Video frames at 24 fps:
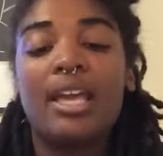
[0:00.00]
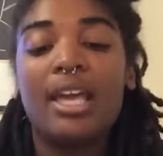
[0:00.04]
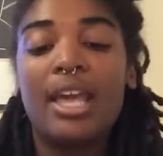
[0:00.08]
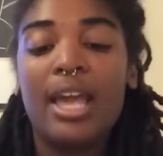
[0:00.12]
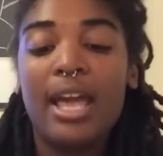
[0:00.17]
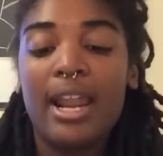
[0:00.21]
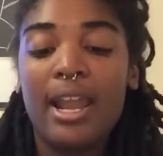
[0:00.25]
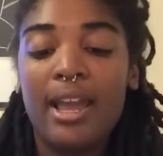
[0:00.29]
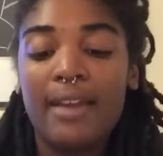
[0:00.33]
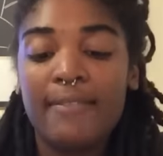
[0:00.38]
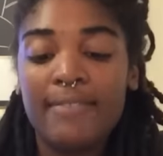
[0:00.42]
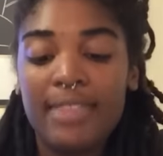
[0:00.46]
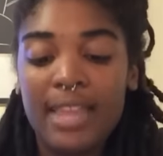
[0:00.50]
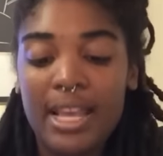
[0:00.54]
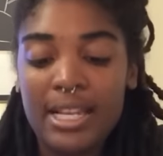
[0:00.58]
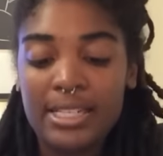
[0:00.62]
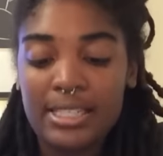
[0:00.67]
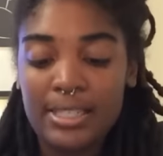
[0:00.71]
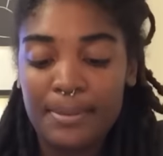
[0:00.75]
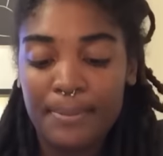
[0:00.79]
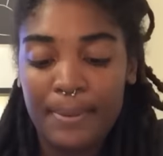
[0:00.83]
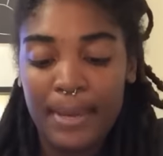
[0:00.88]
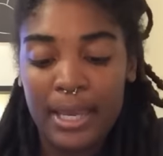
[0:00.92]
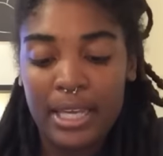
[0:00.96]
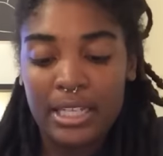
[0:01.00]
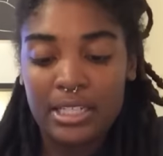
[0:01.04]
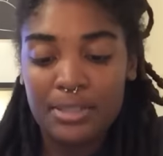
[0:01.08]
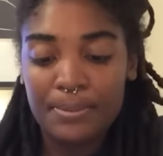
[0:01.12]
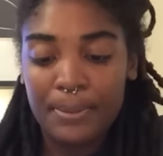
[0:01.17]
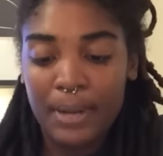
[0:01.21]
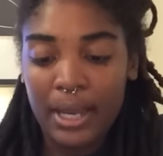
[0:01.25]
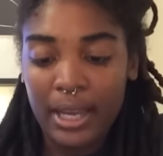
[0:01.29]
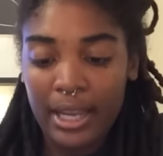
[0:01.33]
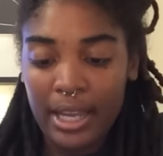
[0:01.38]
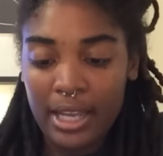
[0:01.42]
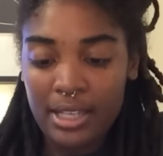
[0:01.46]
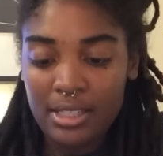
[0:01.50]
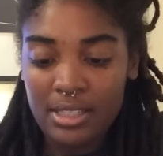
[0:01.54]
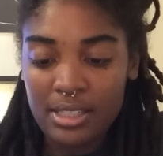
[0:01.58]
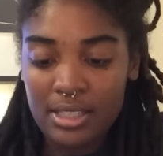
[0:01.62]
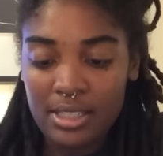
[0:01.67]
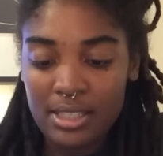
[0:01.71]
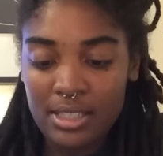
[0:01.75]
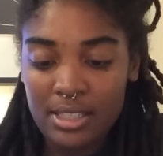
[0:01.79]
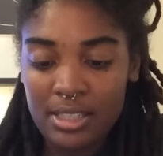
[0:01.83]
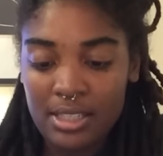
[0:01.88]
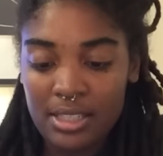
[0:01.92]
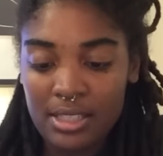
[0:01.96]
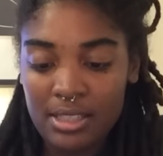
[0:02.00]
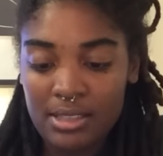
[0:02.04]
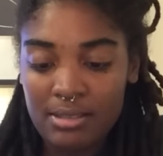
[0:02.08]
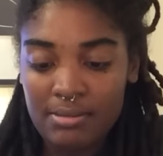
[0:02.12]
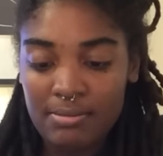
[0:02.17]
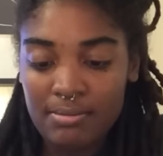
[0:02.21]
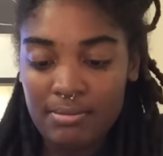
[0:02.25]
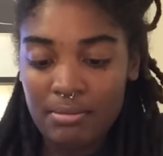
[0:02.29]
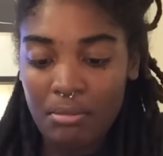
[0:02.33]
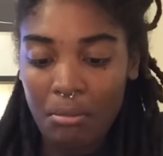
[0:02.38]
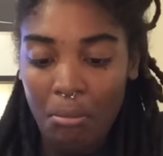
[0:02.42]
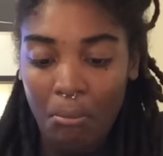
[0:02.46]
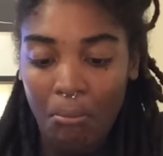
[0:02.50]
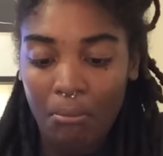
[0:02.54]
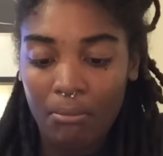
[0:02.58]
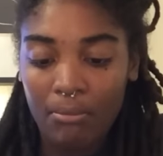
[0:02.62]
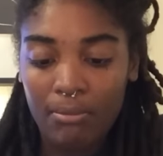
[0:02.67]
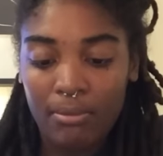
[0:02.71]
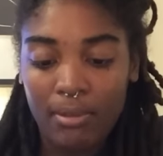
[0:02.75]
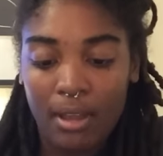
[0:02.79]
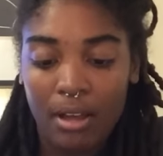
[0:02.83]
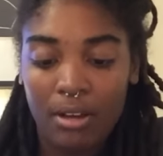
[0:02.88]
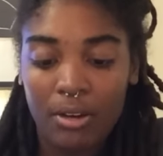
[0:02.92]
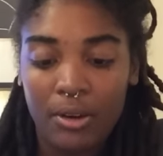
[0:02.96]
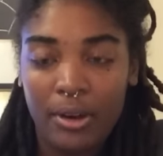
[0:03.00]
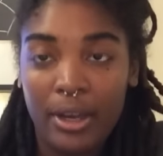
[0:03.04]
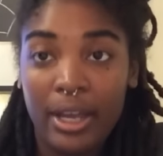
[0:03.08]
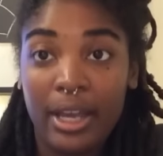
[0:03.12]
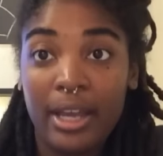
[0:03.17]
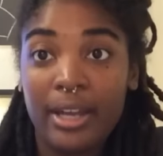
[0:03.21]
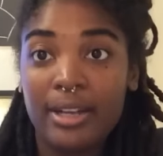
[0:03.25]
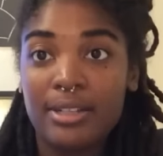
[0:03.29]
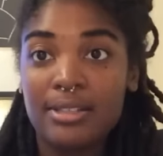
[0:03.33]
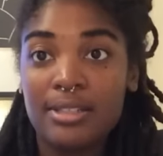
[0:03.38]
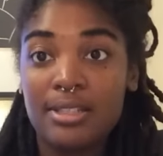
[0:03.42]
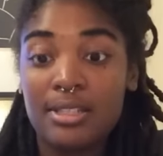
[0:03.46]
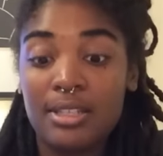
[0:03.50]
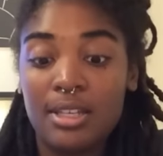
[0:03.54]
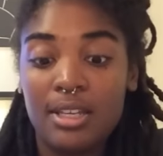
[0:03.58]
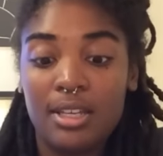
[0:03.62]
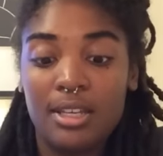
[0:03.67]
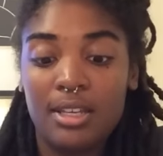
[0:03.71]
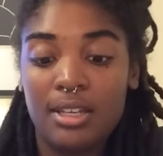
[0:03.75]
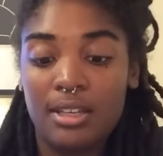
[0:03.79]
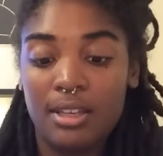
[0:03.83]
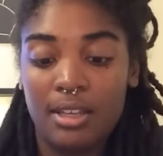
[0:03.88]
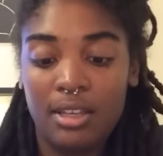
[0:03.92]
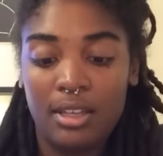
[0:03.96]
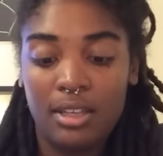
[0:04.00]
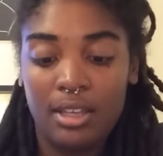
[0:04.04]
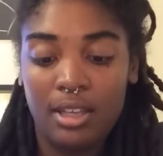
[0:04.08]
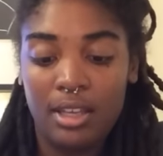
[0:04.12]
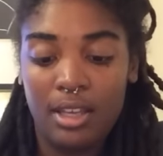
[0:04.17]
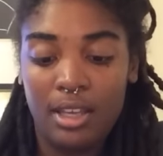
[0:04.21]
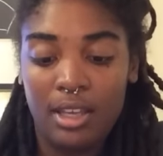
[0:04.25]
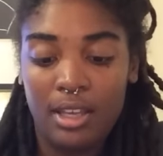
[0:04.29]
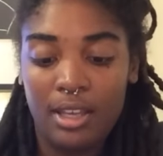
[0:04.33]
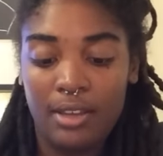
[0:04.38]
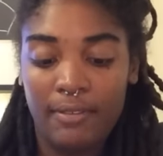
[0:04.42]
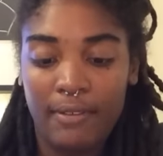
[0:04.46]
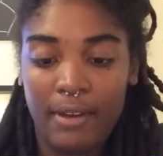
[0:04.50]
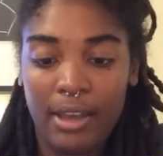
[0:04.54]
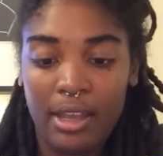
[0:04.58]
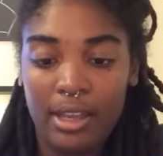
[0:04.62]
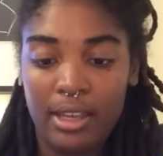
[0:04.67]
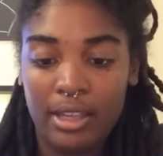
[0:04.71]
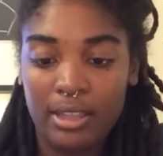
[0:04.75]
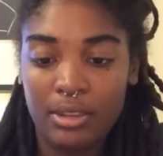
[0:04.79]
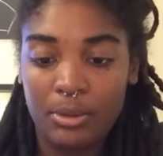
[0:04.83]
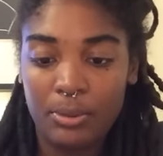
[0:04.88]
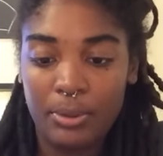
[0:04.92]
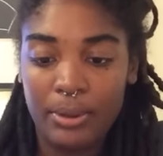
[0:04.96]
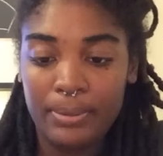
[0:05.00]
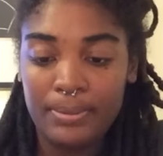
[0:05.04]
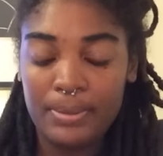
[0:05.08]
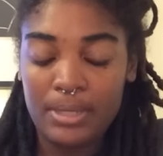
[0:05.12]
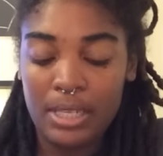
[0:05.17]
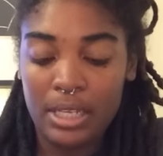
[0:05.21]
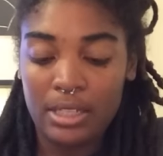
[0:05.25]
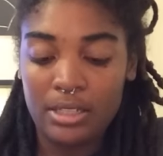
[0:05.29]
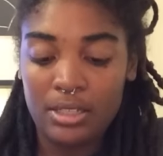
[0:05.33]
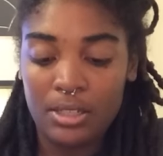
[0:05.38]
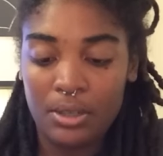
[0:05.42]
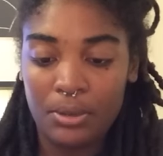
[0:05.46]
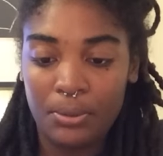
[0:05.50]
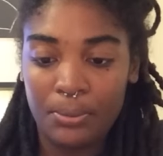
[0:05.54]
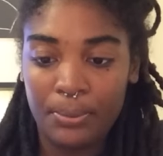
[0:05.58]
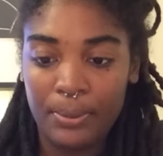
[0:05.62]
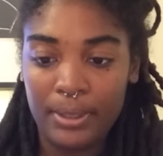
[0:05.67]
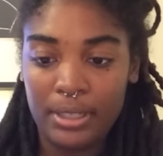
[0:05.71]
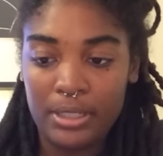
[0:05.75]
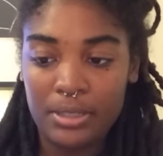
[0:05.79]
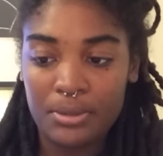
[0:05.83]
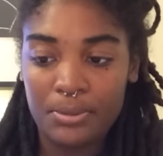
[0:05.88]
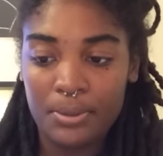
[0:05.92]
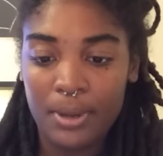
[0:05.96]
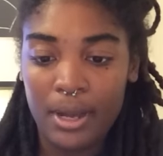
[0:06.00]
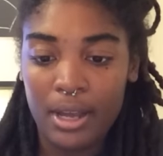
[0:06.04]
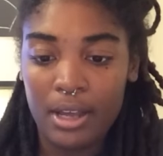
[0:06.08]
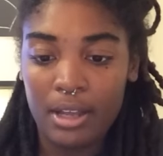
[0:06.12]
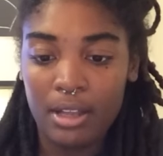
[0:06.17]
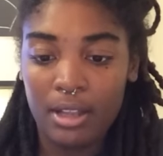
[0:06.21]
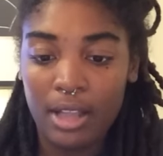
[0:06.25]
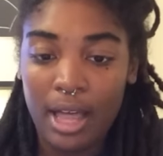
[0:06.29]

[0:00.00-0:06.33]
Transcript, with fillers: And I have the Etsy page, but I guess I'll go ahead and see if I can get the website to open as well.